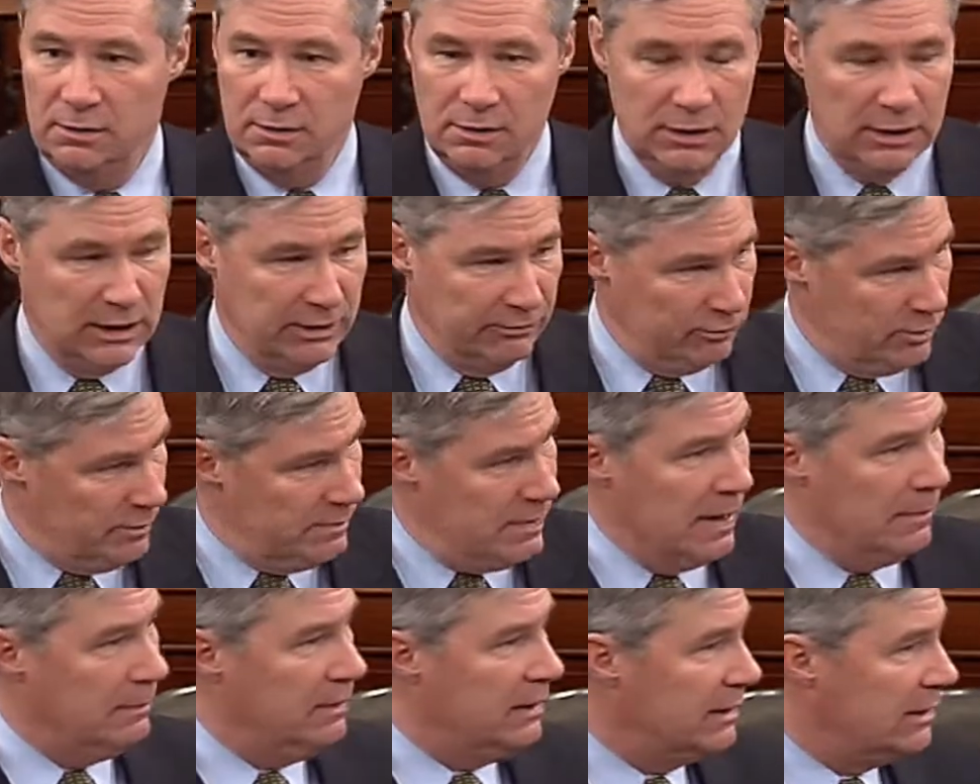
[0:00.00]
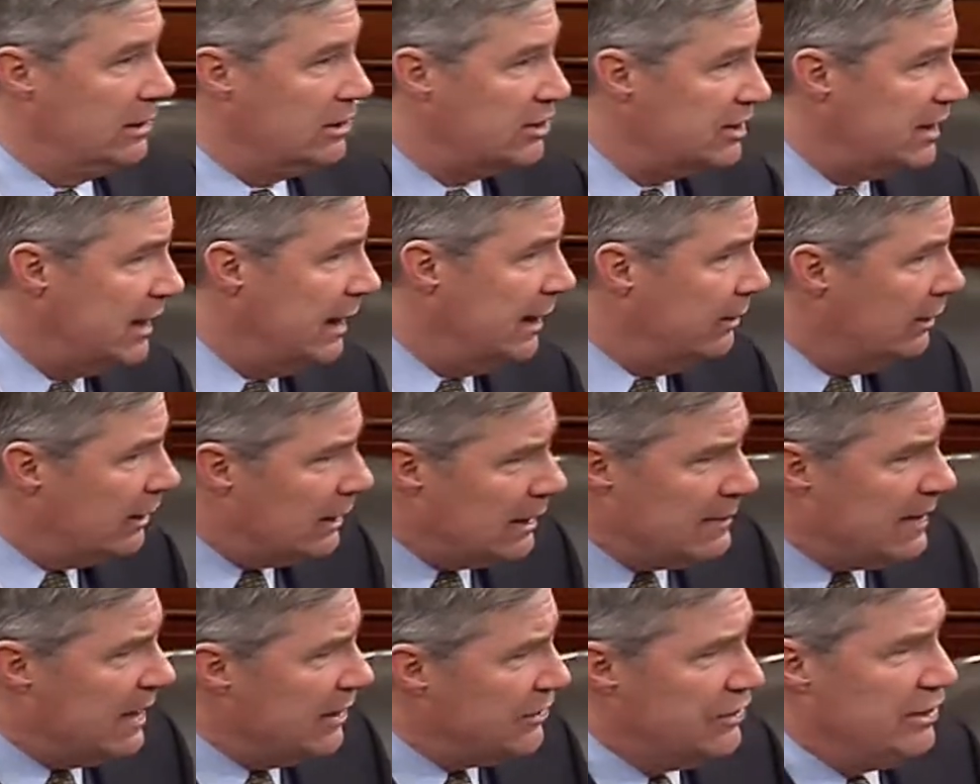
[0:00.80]
of Republicans caring
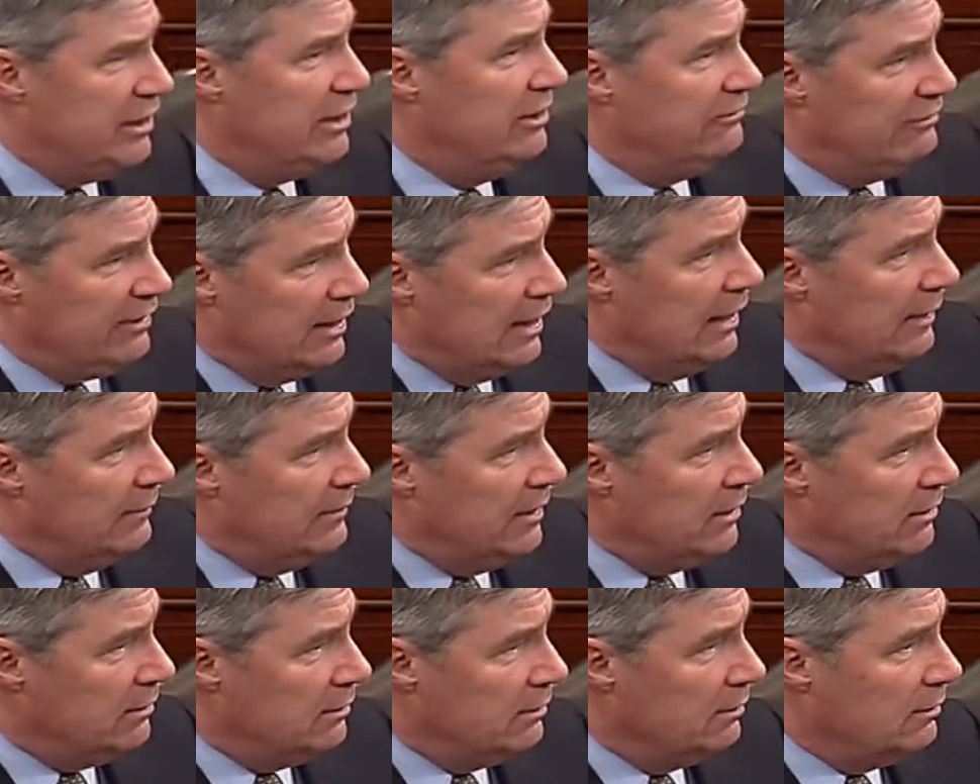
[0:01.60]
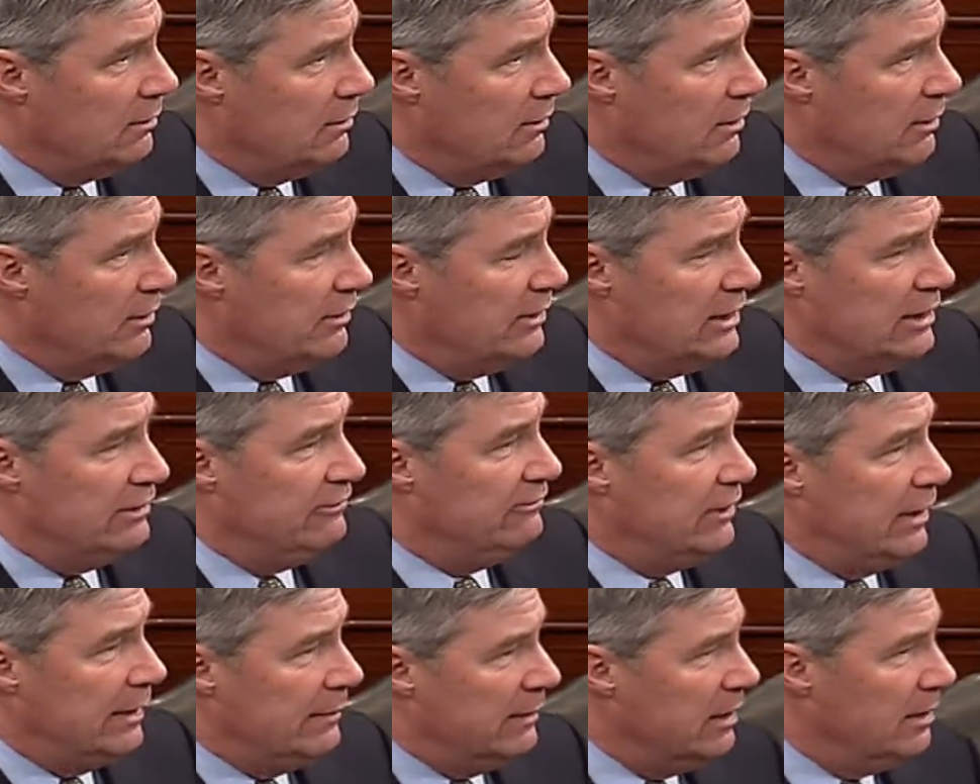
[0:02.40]
about the environment. The
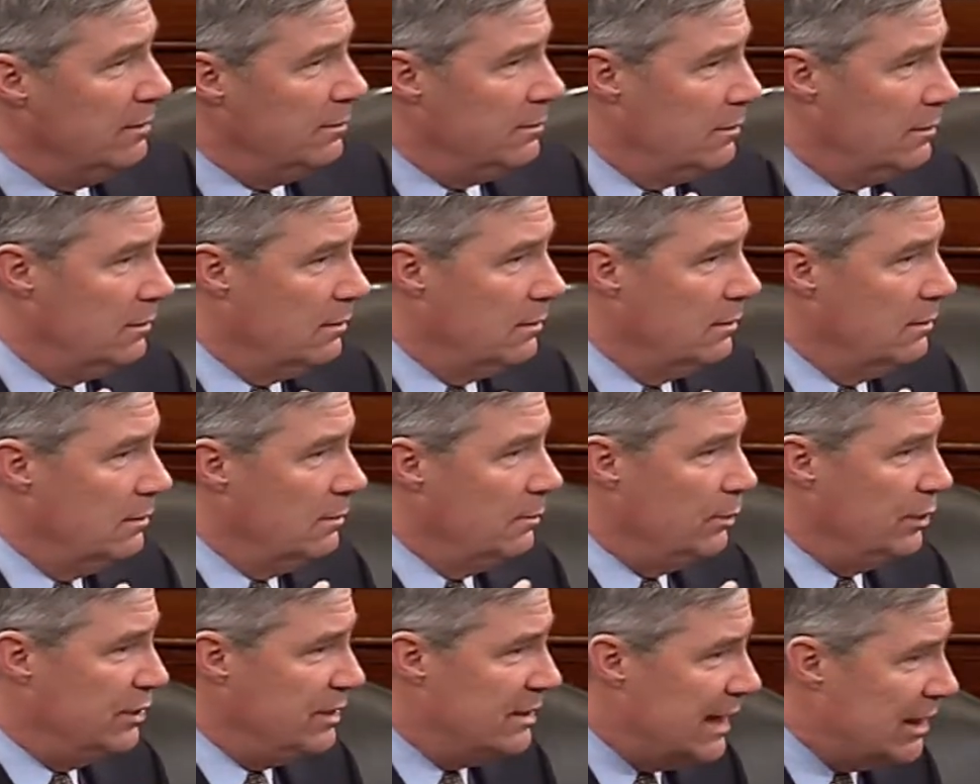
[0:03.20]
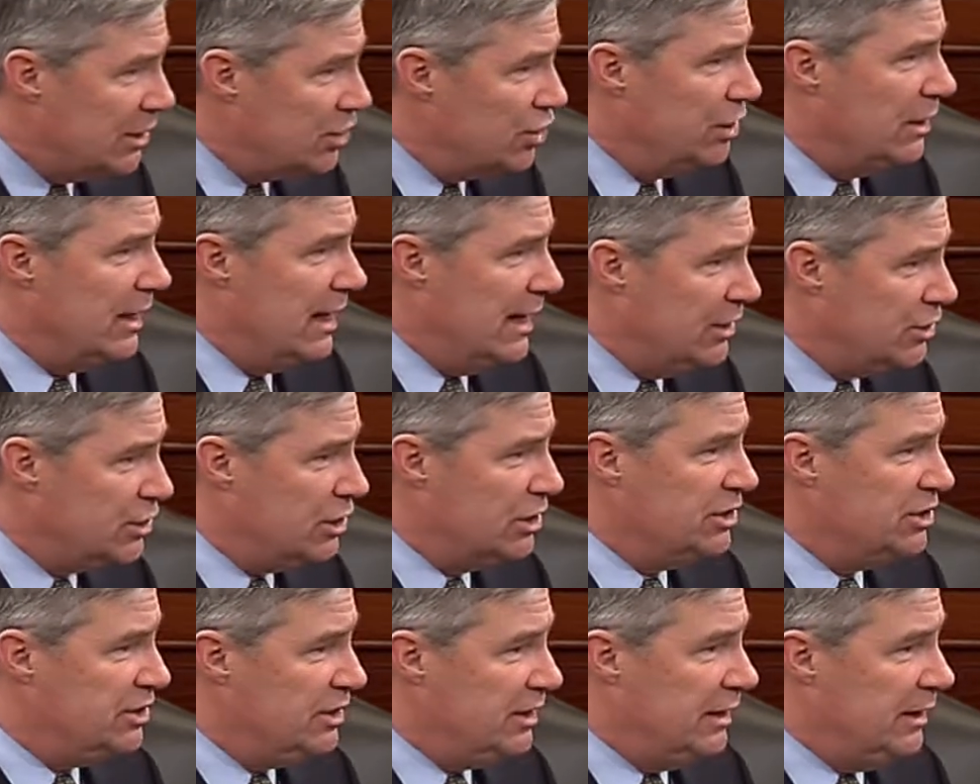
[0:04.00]
Environment Protection
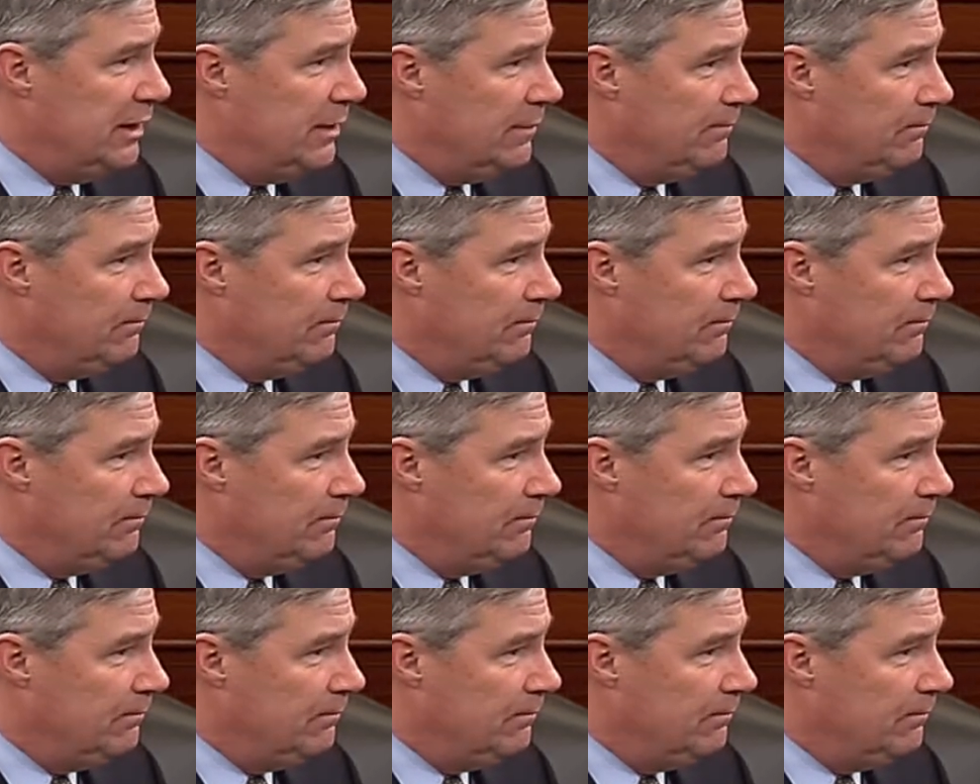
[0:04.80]
Agency